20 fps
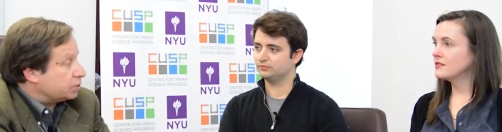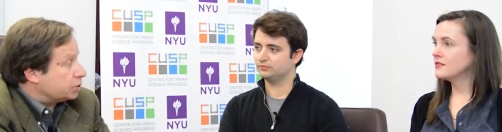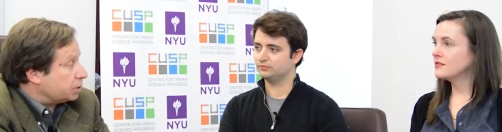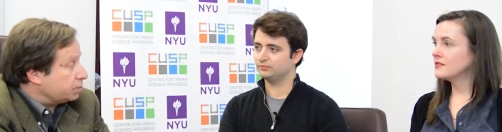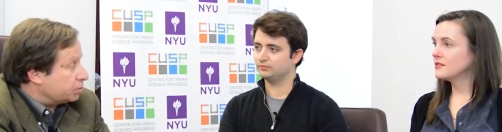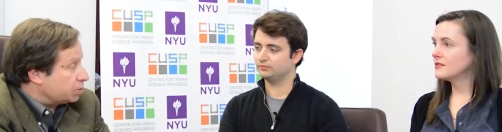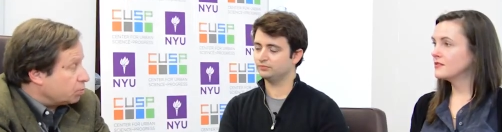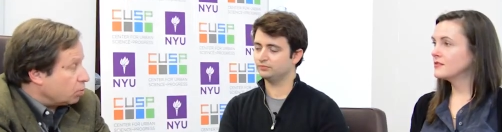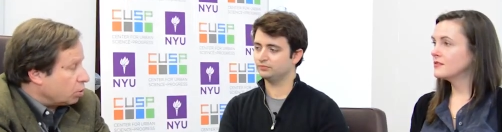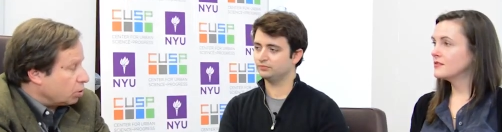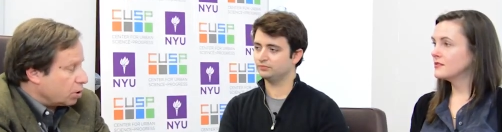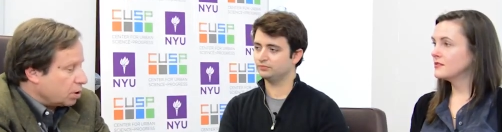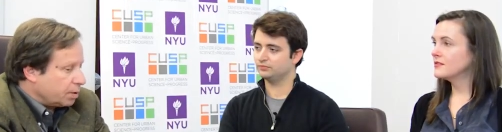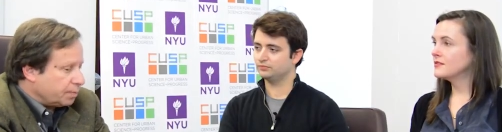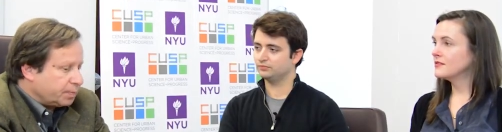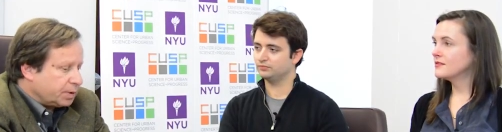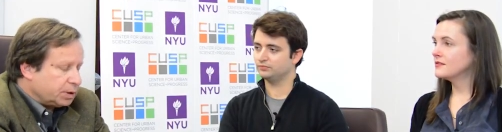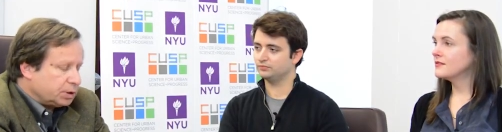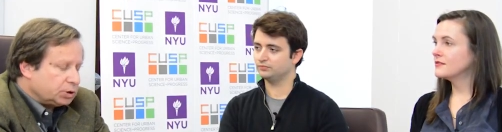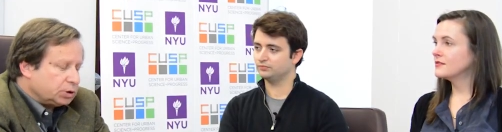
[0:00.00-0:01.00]
Speaker 1: with some small
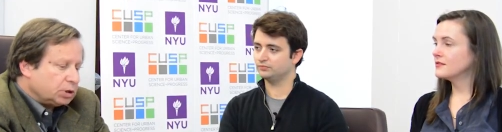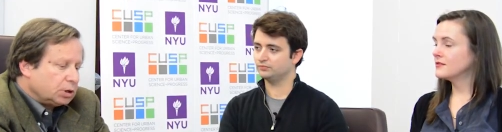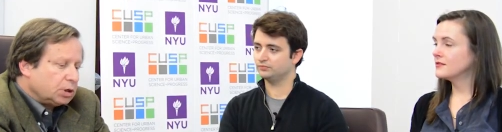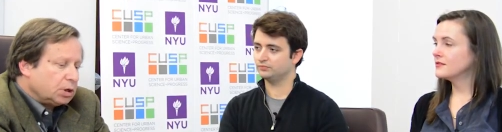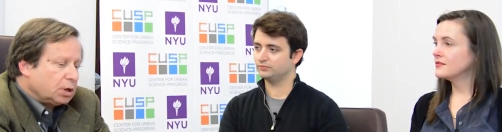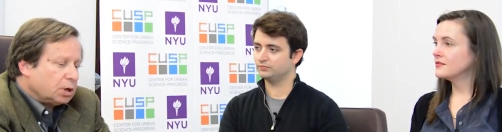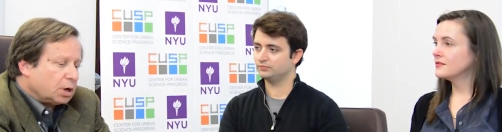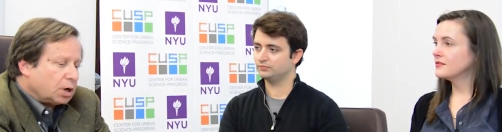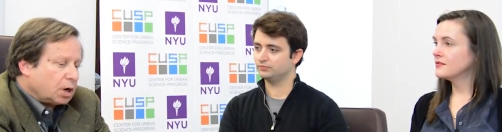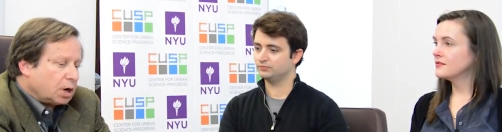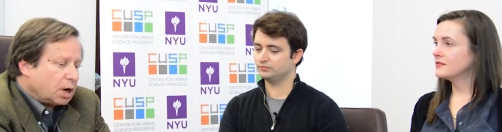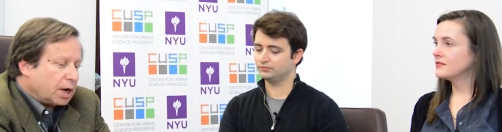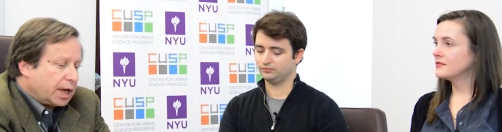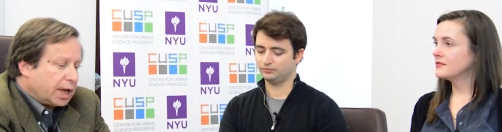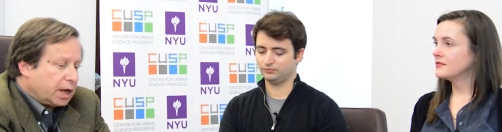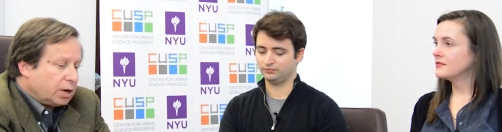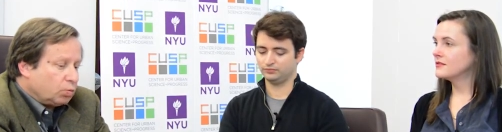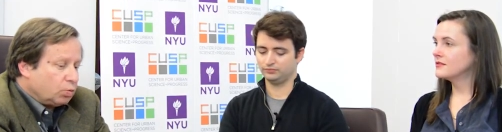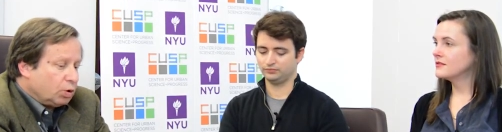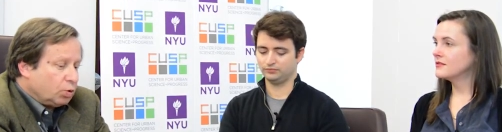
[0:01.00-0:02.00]
companies. Uh,
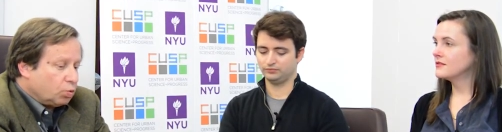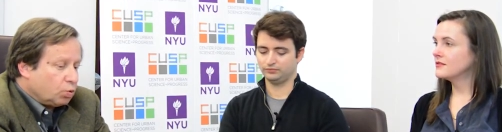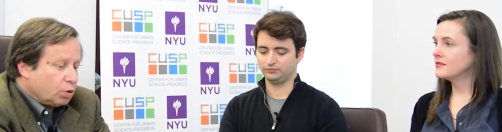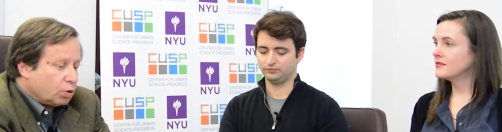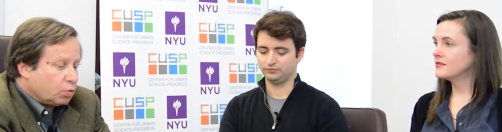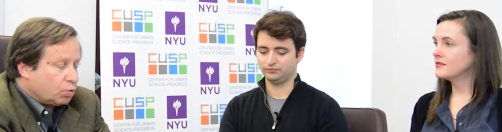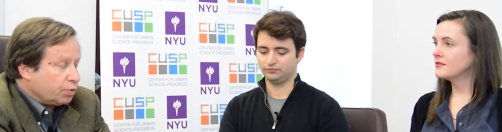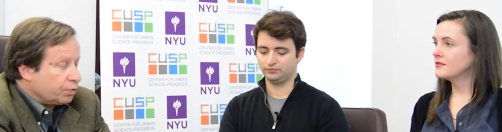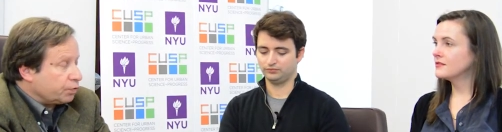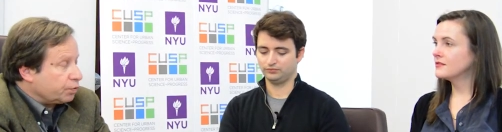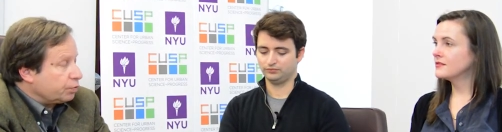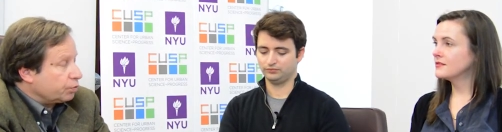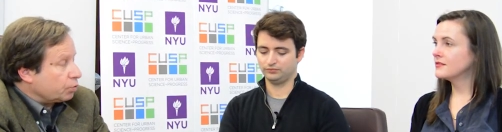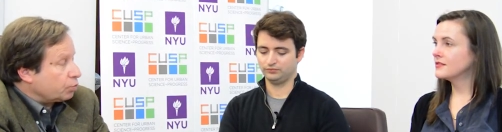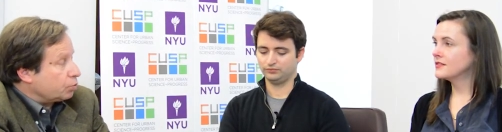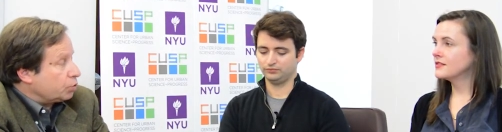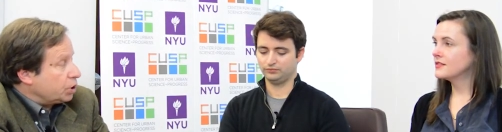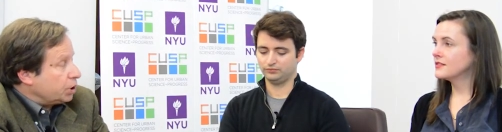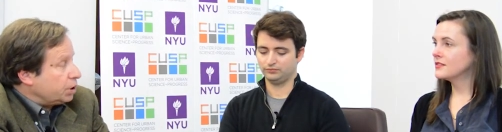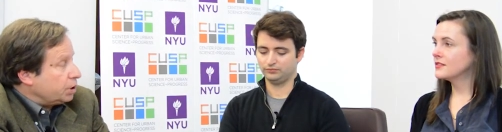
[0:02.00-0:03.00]
and we work with
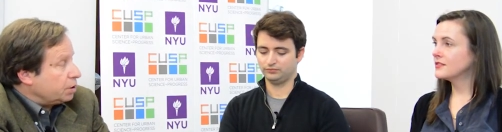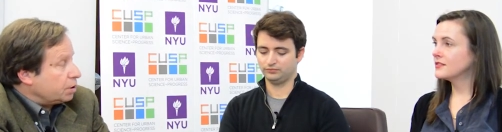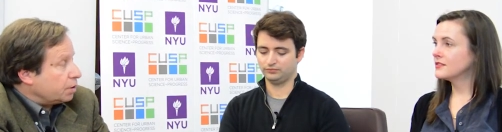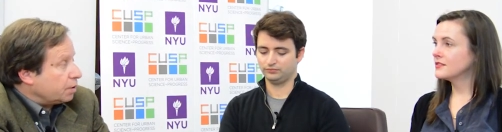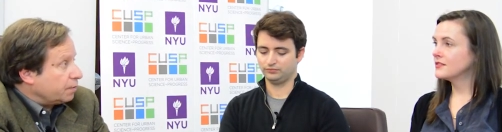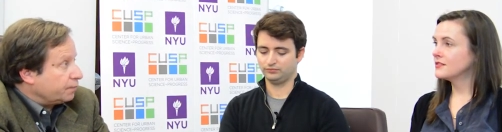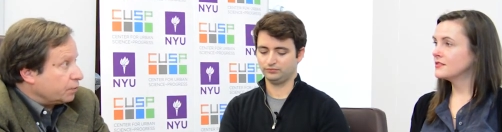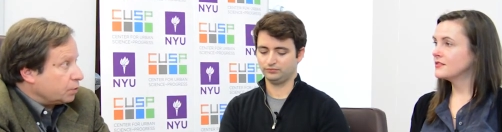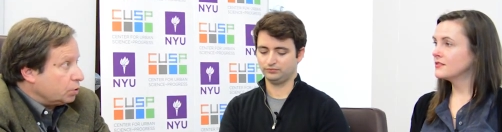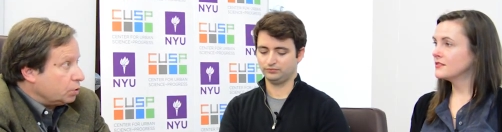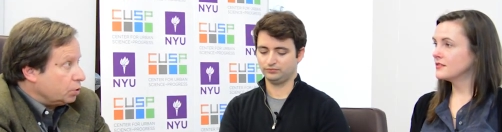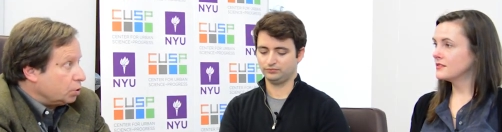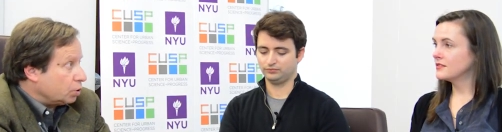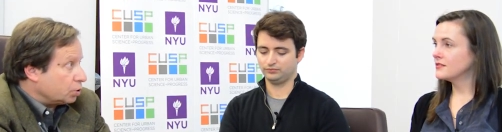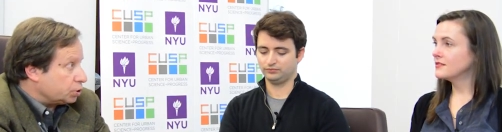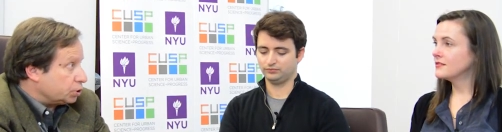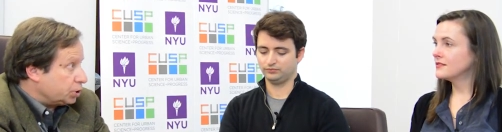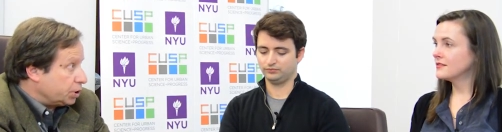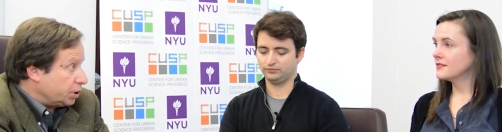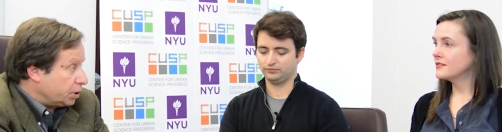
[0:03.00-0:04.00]
13 of the New
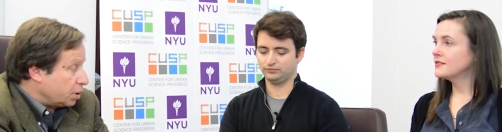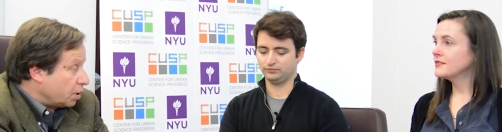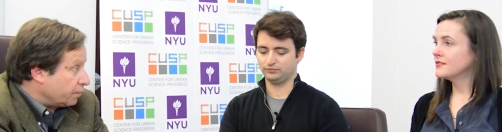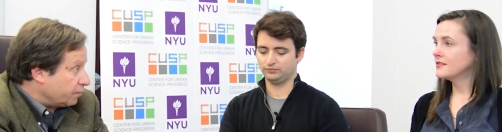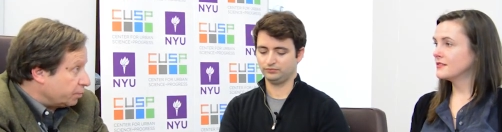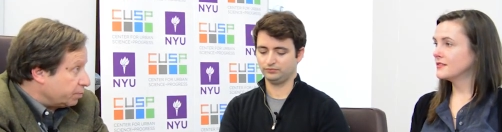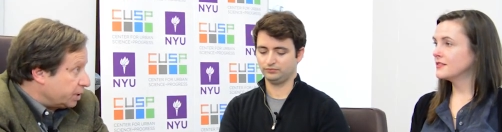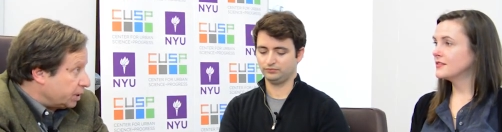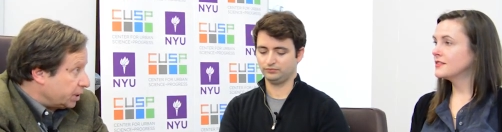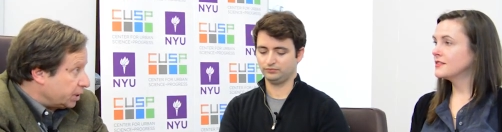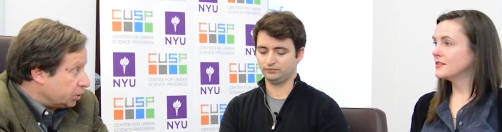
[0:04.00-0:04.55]
York City government